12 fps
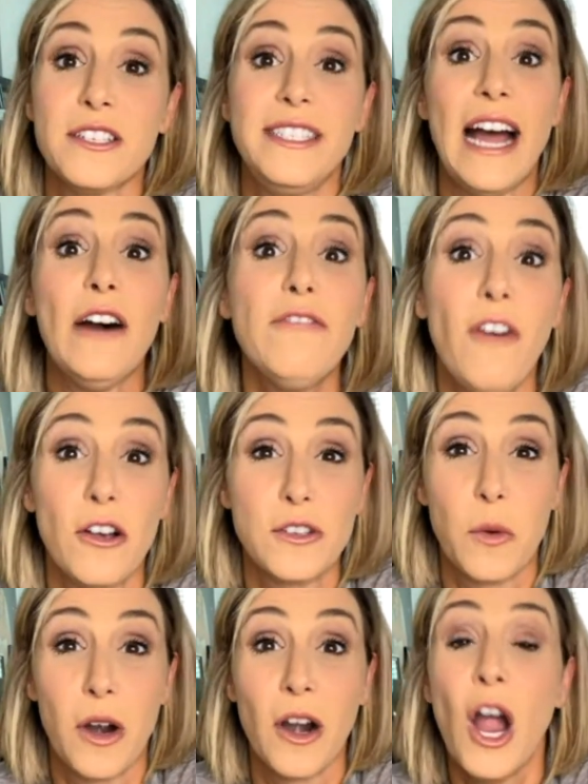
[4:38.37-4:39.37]
downfalls
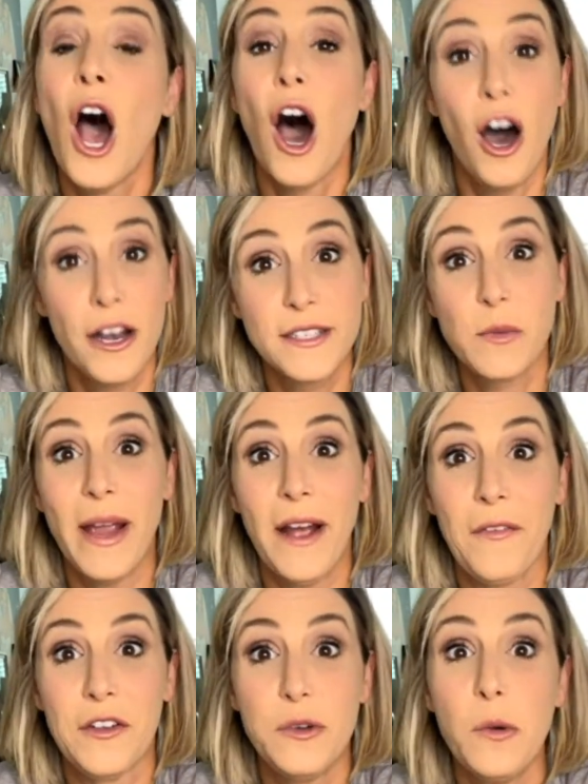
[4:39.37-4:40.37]
were on his way out
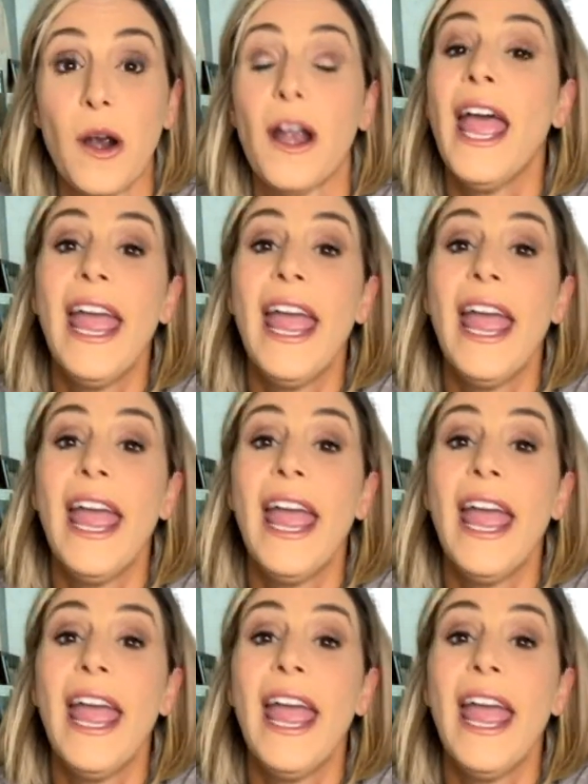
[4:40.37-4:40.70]
the door.